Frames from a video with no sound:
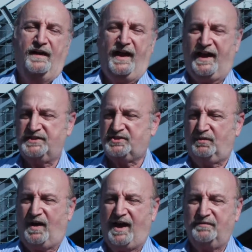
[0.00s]
And
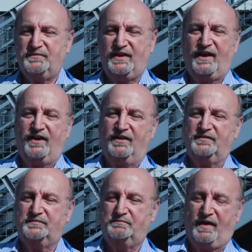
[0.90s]
so I'm there,
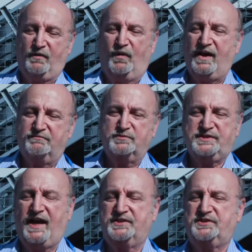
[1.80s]
my wife
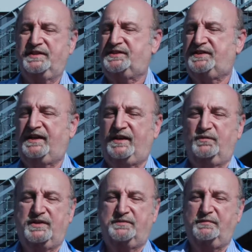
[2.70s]
was actually sitting
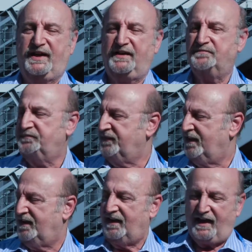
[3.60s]
with me,
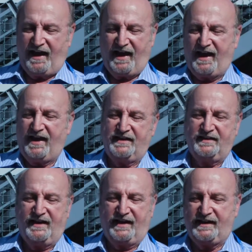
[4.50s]

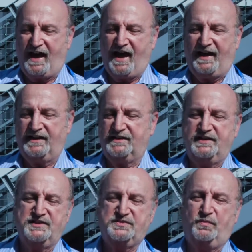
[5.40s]
and a guy and
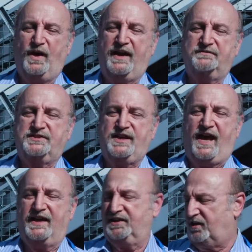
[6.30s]
his wife
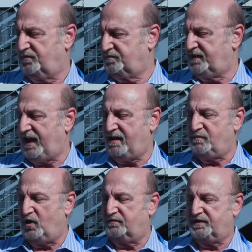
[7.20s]

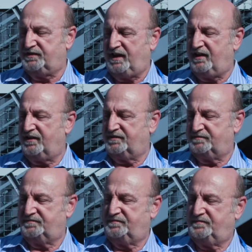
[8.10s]
came over.
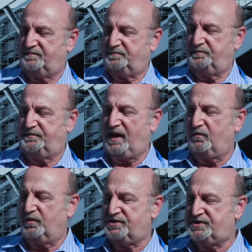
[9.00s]
There
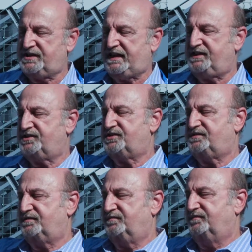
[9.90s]
were
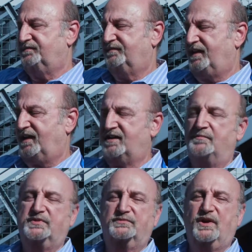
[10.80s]
seats a
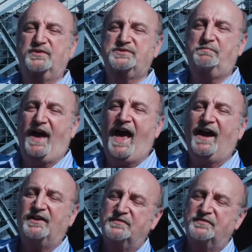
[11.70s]
couple rows back,